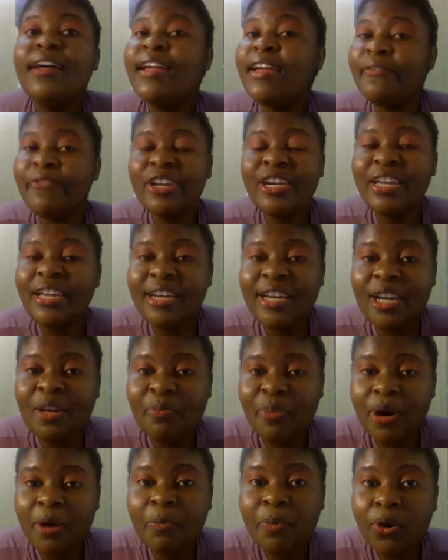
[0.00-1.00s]
Even in
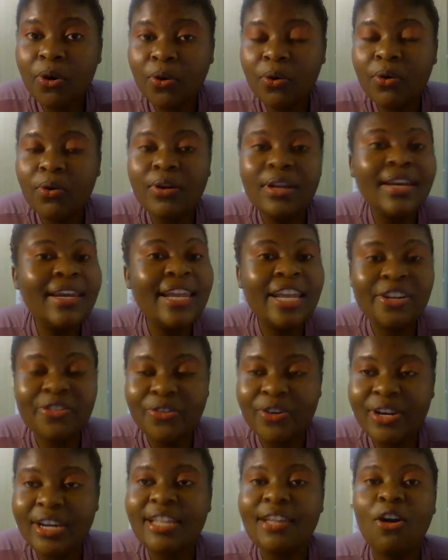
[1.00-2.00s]
Limpopo,
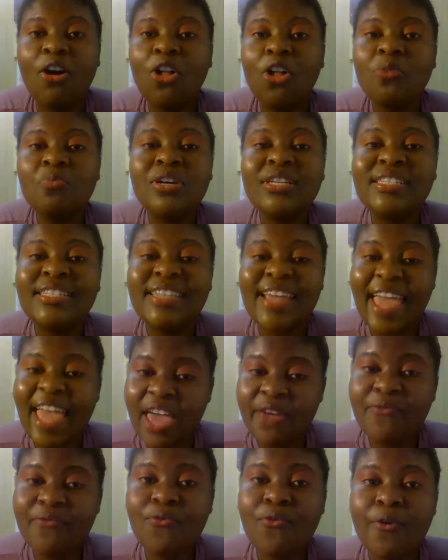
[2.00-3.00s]
literally almost
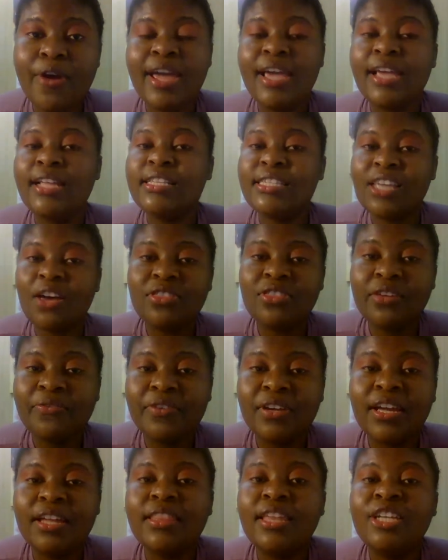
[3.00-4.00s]
everywhere in South
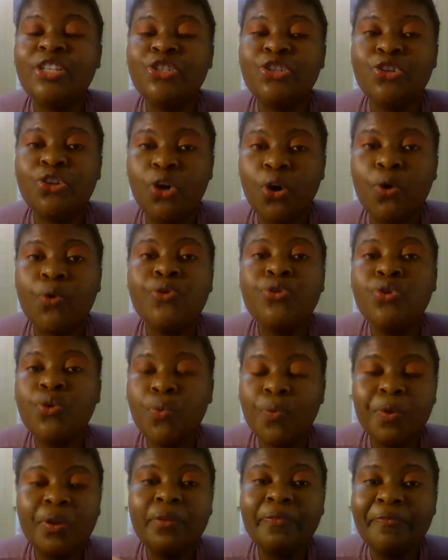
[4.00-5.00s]
Africa that you go, you
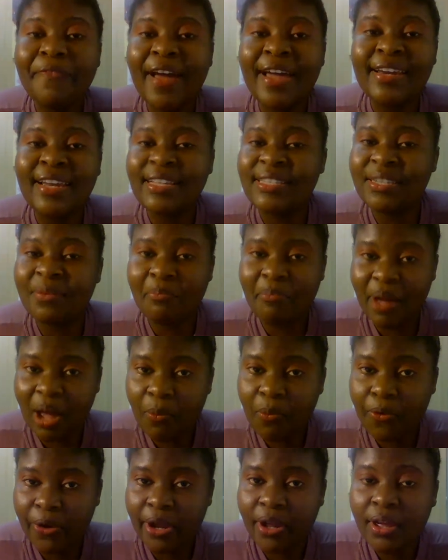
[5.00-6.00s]
will find a
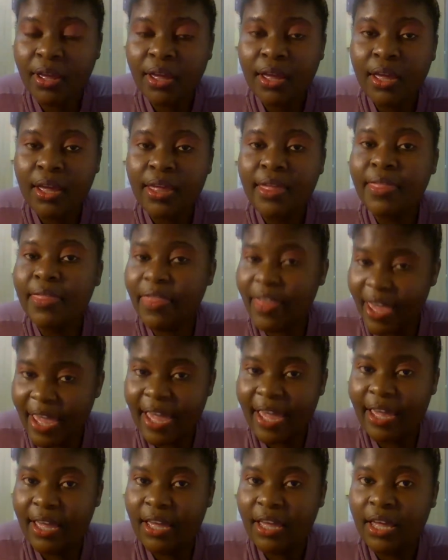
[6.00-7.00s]
Zimbabwe
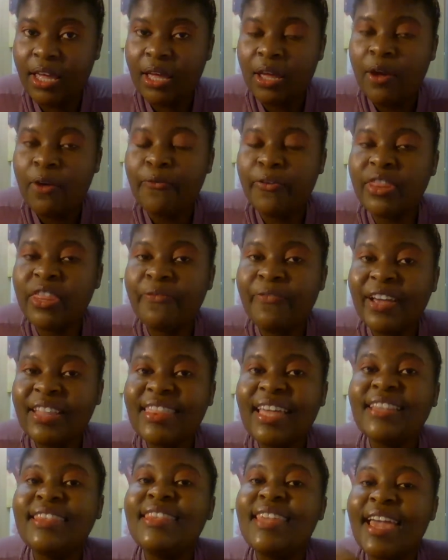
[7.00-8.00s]
there. For the fact
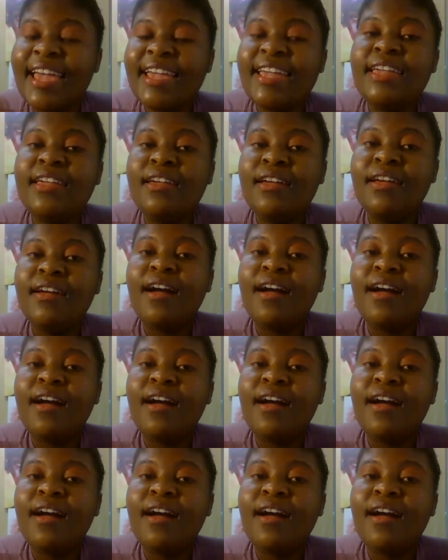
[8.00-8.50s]
that they